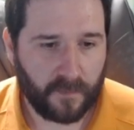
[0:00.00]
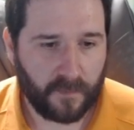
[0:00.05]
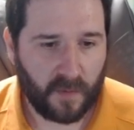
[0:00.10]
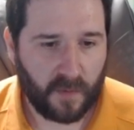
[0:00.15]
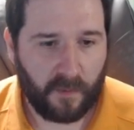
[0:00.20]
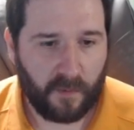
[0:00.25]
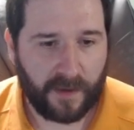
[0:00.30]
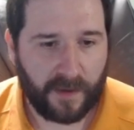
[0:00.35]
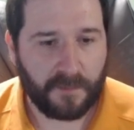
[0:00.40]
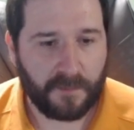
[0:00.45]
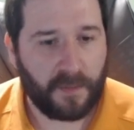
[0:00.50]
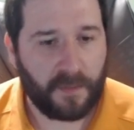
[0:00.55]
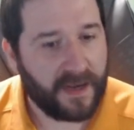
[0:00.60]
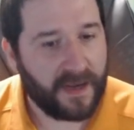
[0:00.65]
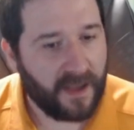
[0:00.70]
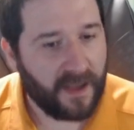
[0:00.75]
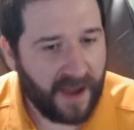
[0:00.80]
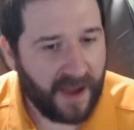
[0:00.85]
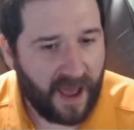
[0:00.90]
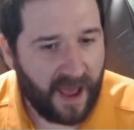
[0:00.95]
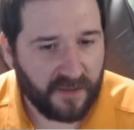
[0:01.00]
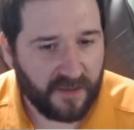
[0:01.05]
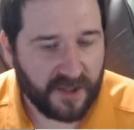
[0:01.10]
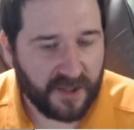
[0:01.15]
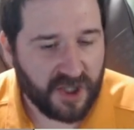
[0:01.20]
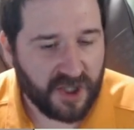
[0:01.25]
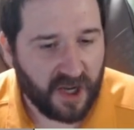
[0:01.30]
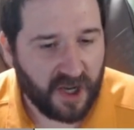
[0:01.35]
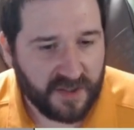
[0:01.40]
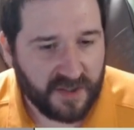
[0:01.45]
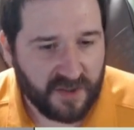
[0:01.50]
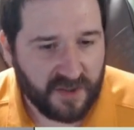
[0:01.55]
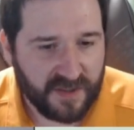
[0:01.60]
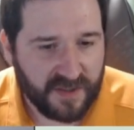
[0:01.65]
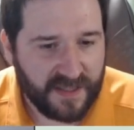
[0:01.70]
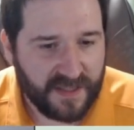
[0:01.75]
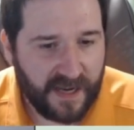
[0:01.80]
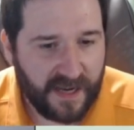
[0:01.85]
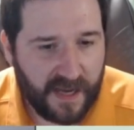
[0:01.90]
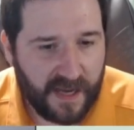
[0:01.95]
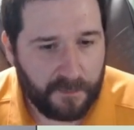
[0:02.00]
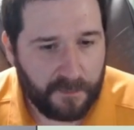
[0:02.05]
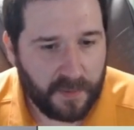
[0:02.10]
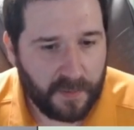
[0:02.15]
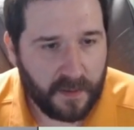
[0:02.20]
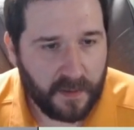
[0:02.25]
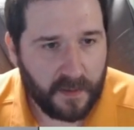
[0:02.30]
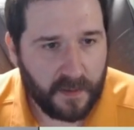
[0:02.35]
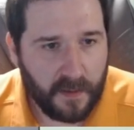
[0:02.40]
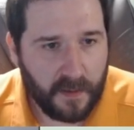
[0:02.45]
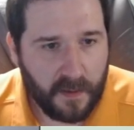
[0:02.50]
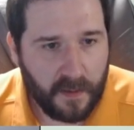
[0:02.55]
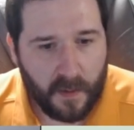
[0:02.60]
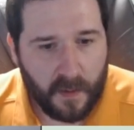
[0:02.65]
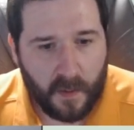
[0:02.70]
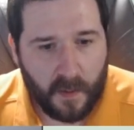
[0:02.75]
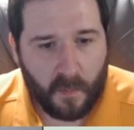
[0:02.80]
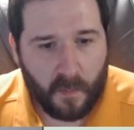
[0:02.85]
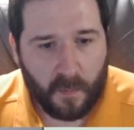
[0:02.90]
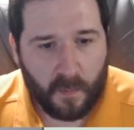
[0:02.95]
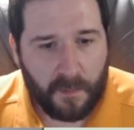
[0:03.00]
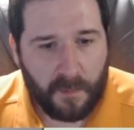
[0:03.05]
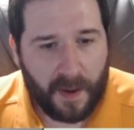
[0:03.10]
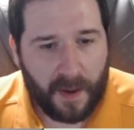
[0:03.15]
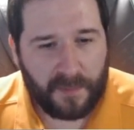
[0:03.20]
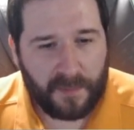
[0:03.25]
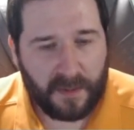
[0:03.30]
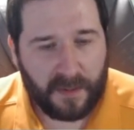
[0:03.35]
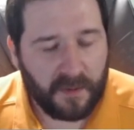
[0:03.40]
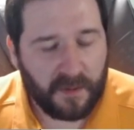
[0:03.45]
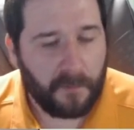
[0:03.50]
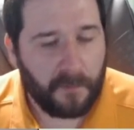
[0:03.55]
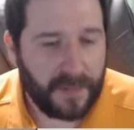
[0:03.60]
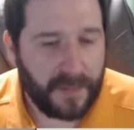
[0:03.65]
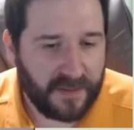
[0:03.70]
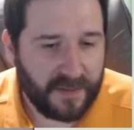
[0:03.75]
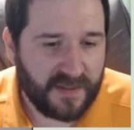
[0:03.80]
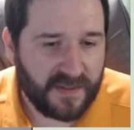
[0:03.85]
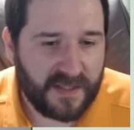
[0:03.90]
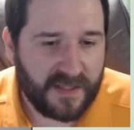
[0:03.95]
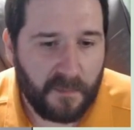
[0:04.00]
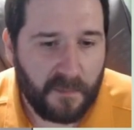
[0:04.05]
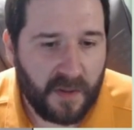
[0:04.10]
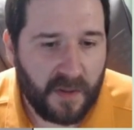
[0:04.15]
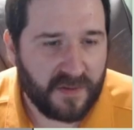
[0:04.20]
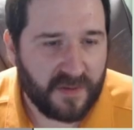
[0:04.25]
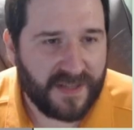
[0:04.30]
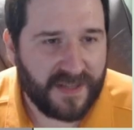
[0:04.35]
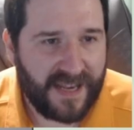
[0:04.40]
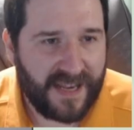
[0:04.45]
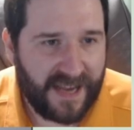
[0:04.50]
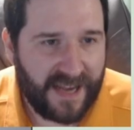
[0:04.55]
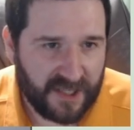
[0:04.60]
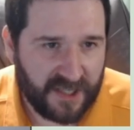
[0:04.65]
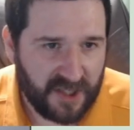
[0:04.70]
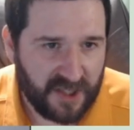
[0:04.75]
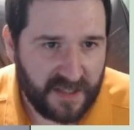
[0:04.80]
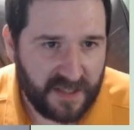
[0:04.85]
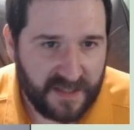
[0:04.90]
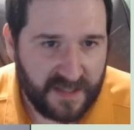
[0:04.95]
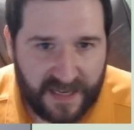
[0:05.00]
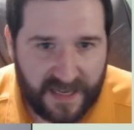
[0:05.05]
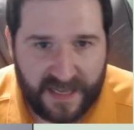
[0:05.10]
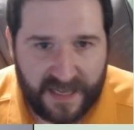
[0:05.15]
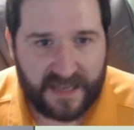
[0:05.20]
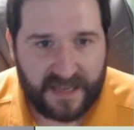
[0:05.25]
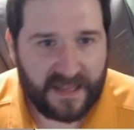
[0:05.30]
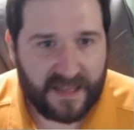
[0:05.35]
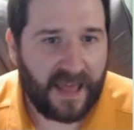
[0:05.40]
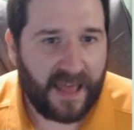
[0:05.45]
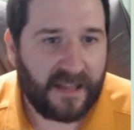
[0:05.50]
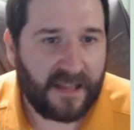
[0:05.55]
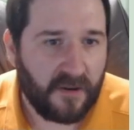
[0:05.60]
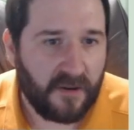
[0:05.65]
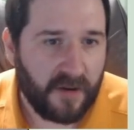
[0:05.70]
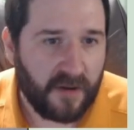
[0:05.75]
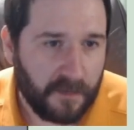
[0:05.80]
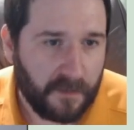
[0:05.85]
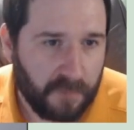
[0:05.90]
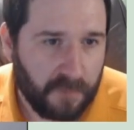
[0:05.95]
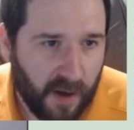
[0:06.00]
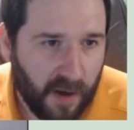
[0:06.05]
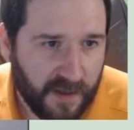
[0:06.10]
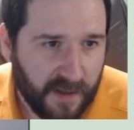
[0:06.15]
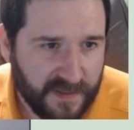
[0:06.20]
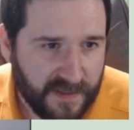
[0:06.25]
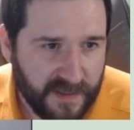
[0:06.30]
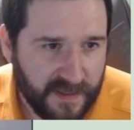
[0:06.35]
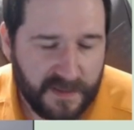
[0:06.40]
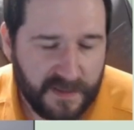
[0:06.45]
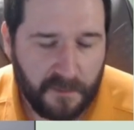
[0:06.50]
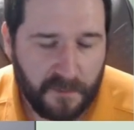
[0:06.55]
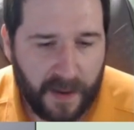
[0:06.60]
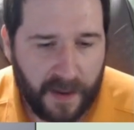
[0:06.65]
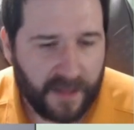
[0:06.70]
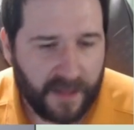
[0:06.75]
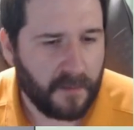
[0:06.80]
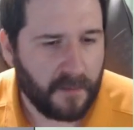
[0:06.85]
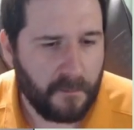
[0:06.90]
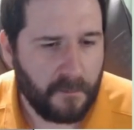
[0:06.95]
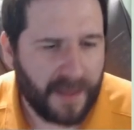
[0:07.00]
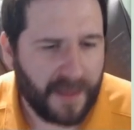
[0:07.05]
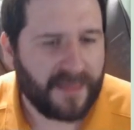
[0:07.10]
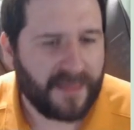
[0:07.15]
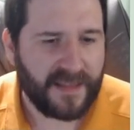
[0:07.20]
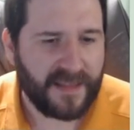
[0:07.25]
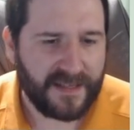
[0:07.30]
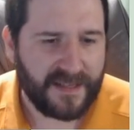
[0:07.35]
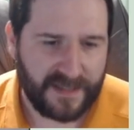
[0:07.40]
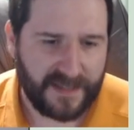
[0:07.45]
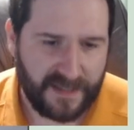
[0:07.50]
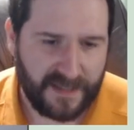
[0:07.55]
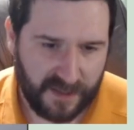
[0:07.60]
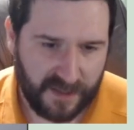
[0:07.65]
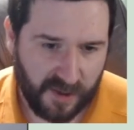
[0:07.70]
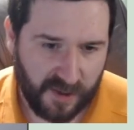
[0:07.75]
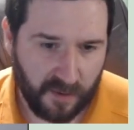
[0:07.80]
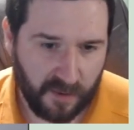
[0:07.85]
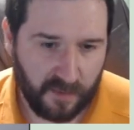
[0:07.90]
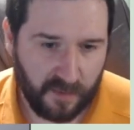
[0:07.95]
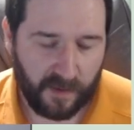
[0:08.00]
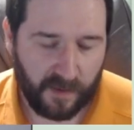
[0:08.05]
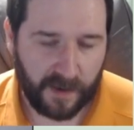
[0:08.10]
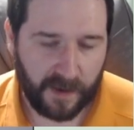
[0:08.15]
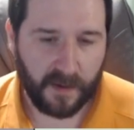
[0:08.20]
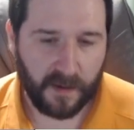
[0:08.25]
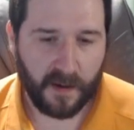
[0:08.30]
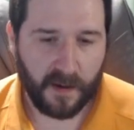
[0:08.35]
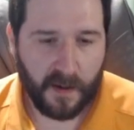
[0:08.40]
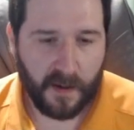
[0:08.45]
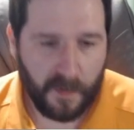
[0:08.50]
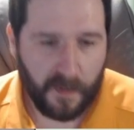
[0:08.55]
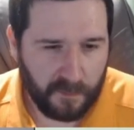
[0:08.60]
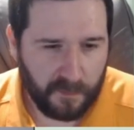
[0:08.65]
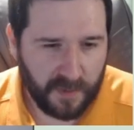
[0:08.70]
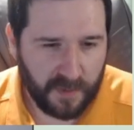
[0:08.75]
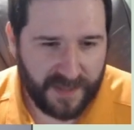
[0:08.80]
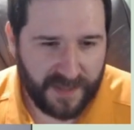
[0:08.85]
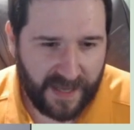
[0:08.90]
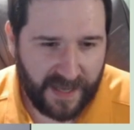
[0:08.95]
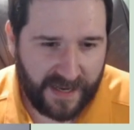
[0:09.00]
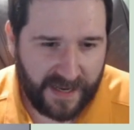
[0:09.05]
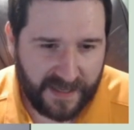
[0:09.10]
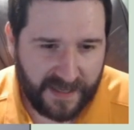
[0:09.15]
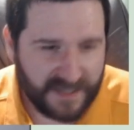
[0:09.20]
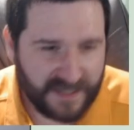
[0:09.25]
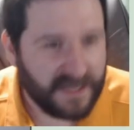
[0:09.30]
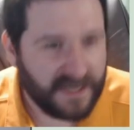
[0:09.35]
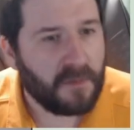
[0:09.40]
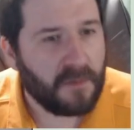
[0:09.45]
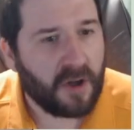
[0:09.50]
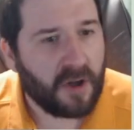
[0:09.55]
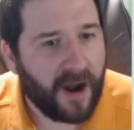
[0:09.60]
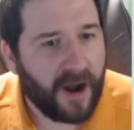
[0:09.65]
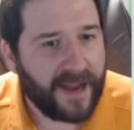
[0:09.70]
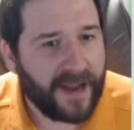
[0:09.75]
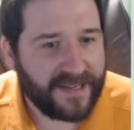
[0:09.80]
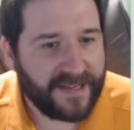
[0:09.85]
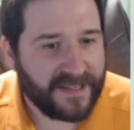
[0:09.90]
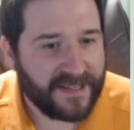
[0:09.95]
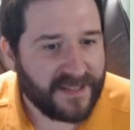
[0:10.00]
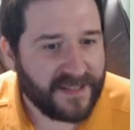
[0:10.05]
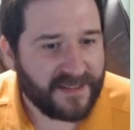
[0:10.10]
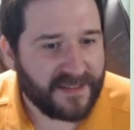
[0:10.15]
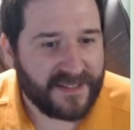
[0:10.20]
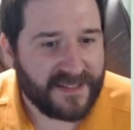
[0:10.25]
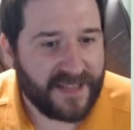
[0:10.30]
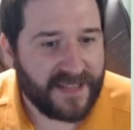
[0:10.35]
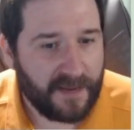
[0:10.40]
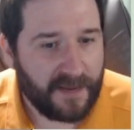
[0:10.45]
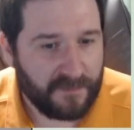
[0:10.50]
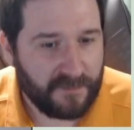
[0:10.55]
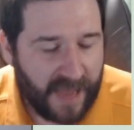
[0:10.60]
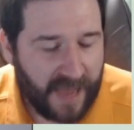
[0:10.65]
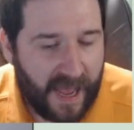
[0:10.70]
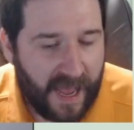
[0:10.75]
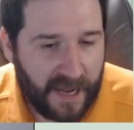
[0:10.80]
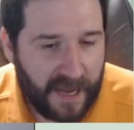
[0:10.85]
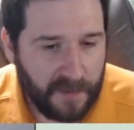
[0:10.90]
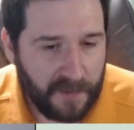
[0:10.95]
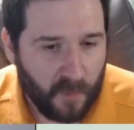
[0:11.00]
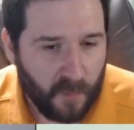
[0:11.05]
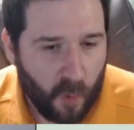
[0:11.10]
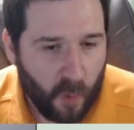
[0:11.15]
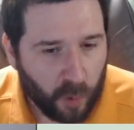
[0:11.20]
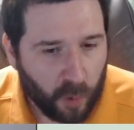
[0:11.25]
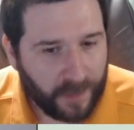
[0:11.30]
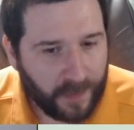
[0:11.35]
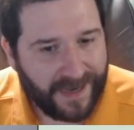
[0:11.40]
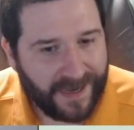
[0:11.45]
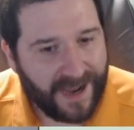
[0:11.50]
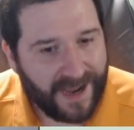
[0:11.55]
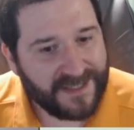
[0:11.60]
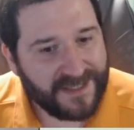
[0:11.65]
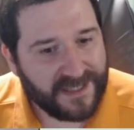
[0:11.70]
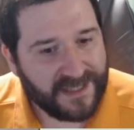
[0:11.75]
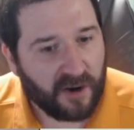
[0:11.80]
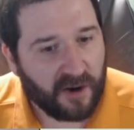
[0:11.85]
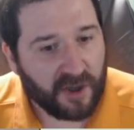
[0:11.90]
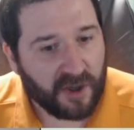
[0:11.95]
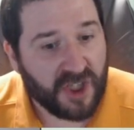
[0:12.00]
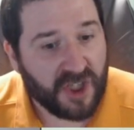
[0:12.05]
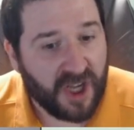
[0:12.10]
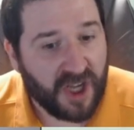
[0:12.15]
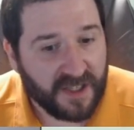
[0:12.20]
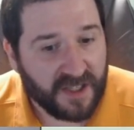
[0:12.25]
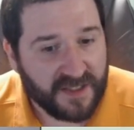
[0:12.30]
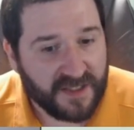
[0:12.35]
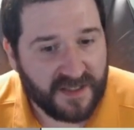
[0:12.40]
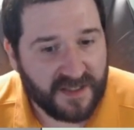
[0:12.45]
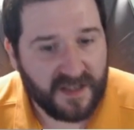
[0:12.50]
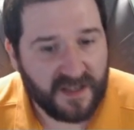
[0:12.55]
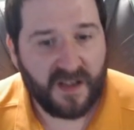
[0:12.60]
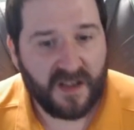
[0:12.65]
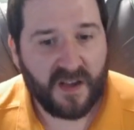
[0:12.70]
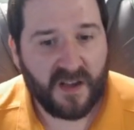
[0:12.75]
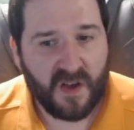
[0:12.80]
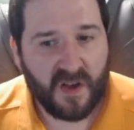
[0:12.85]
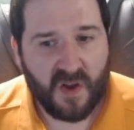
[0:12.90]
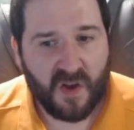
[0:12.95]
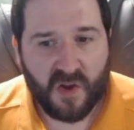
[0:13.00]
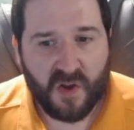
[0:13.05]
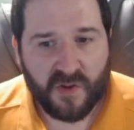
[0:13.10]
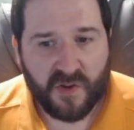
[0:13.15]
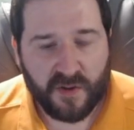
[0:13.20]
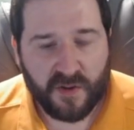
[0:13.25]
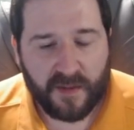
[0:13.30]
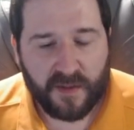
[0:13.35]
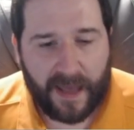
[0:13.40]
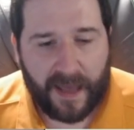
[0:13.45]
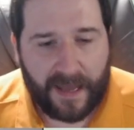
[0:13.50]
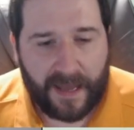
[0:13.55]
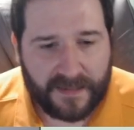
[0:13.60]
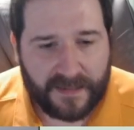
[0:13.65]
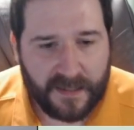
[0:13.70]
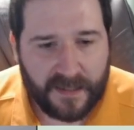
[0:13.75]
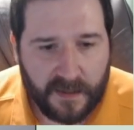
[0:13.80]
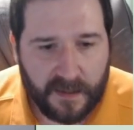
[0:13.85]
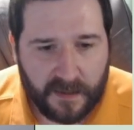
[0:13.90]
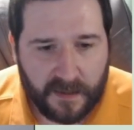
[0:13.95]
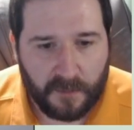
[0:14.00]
right? Depending on how the chunks are set up, we might be able to build some of those connections into that learning process and make things easier, right? Presenting similar ideas at the same time, organizing our chunks so that the